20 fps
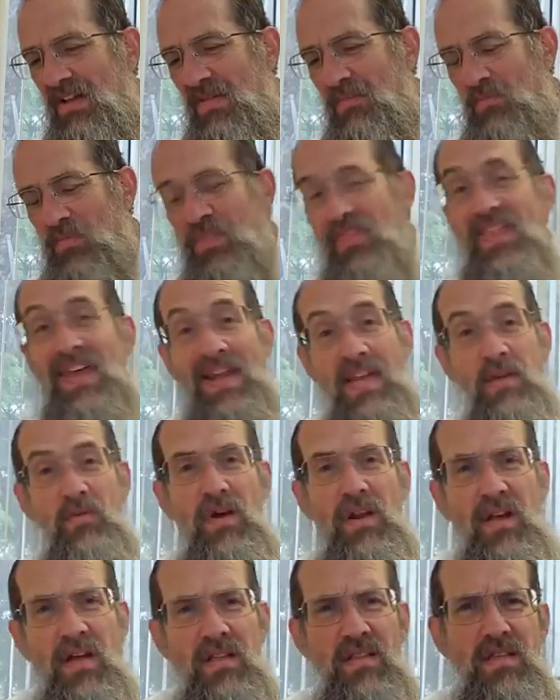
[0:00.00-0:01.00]
But then he
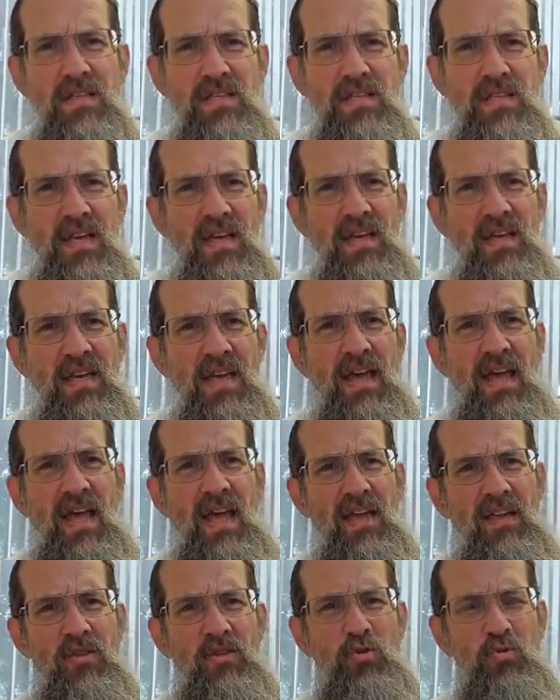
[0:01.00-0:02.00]
went on to say,
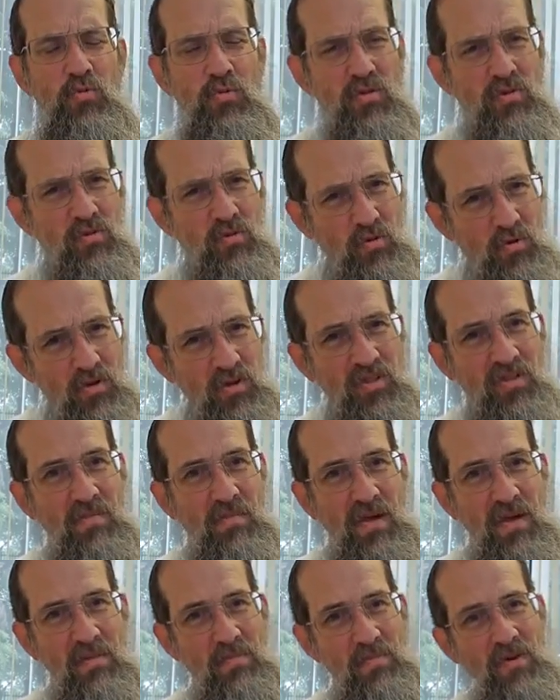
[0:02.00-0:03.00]
and to talk to
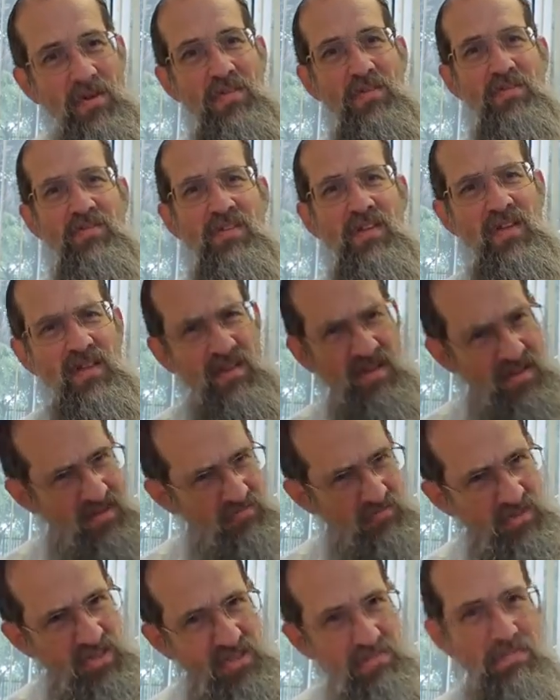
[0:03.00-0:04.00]
my mother in a
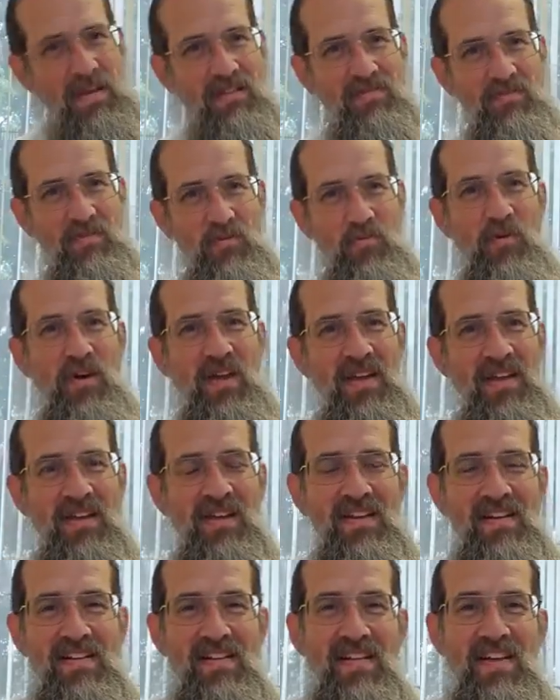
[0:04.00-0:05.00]
respectful
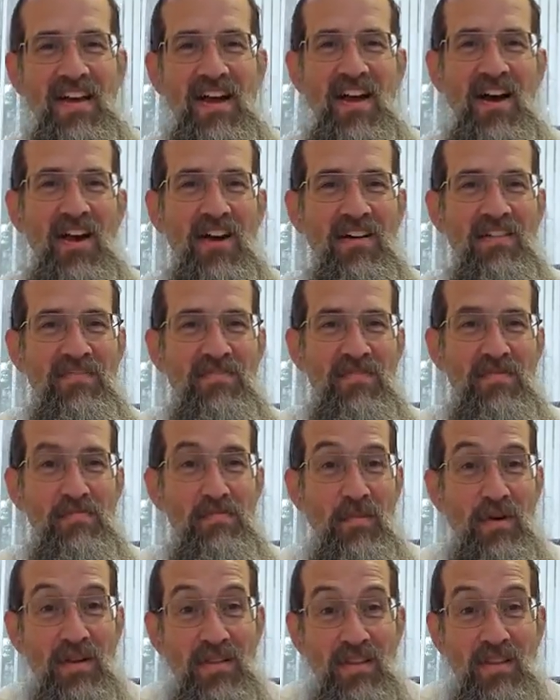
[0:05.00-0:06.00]
way
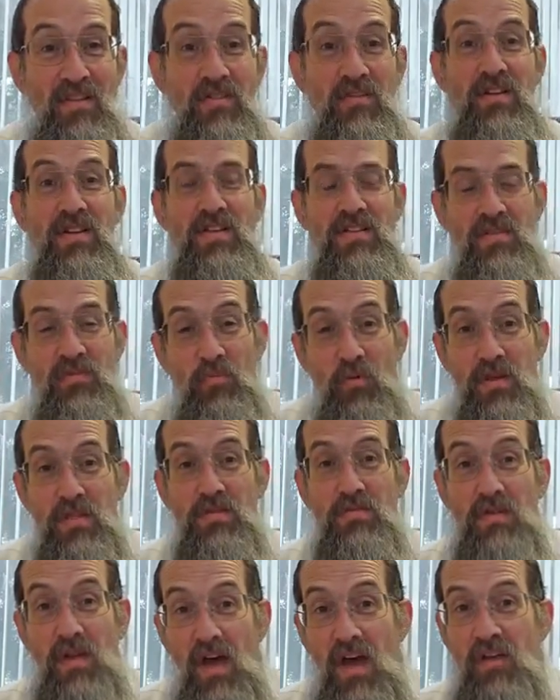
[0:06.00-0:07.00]
but there is
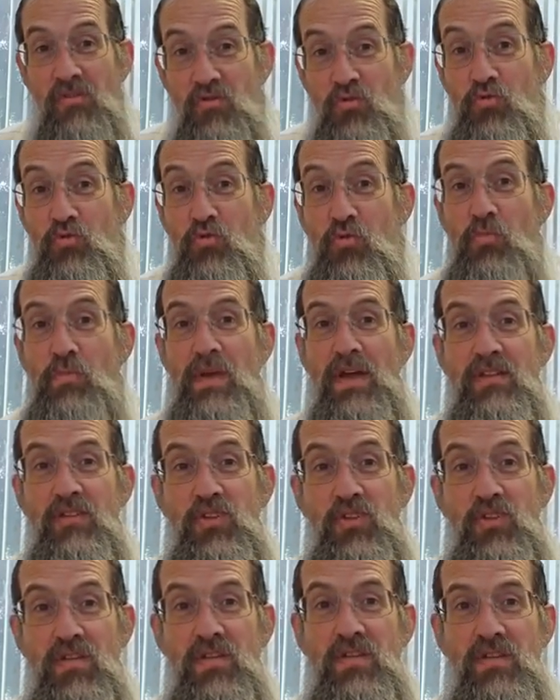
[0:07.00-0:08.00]
what a true
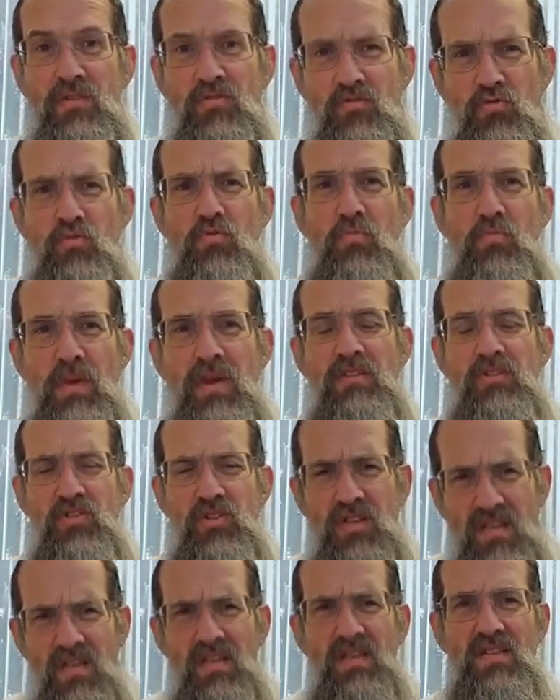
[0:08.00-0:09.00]
mensch is. A true mensch
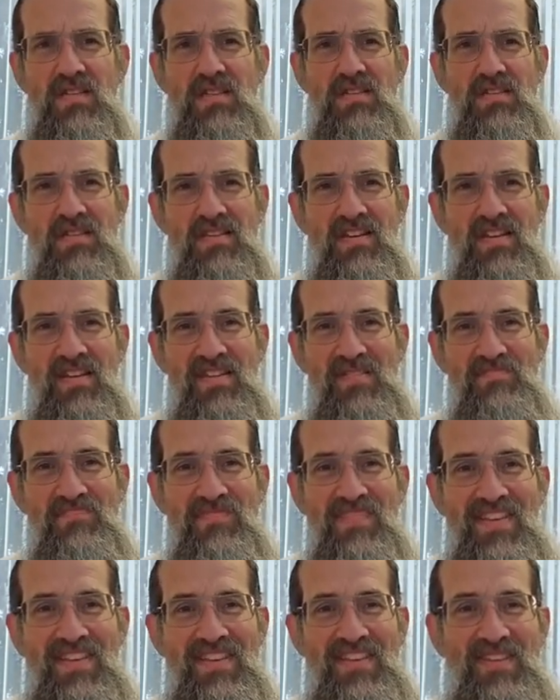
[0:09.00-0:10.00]
is
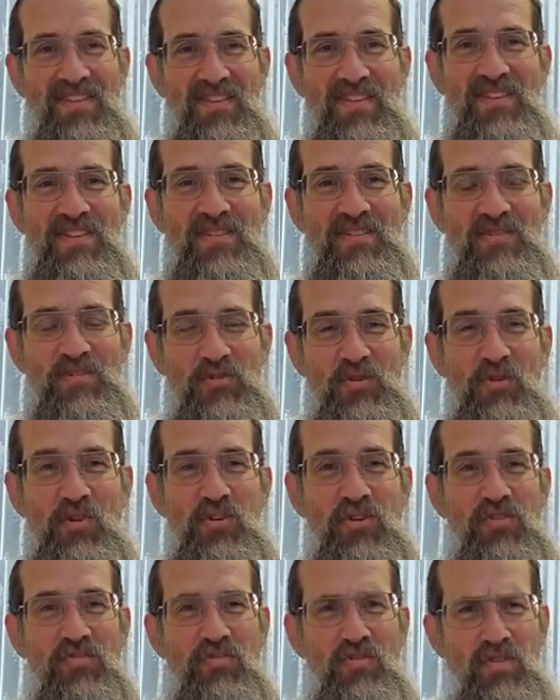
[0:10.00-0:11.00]
the
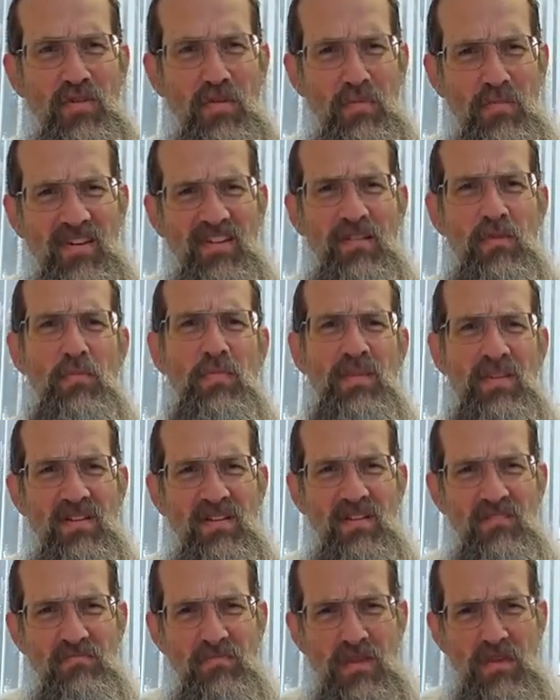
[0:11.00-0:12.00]
search for development
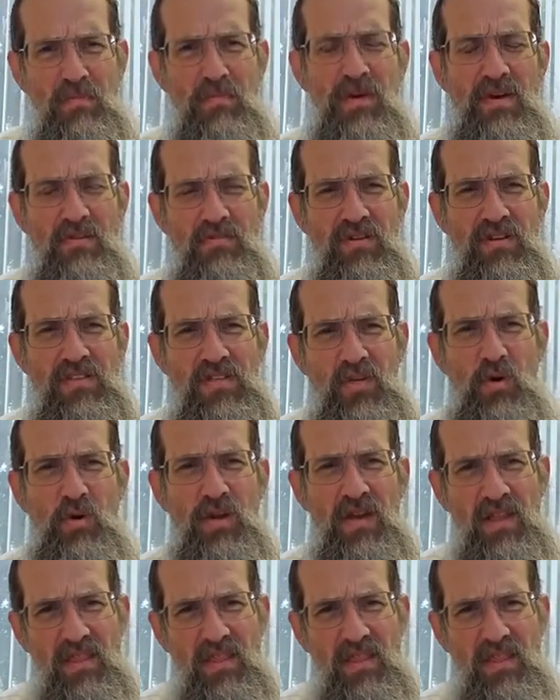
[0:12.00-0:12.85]
of being better and so on.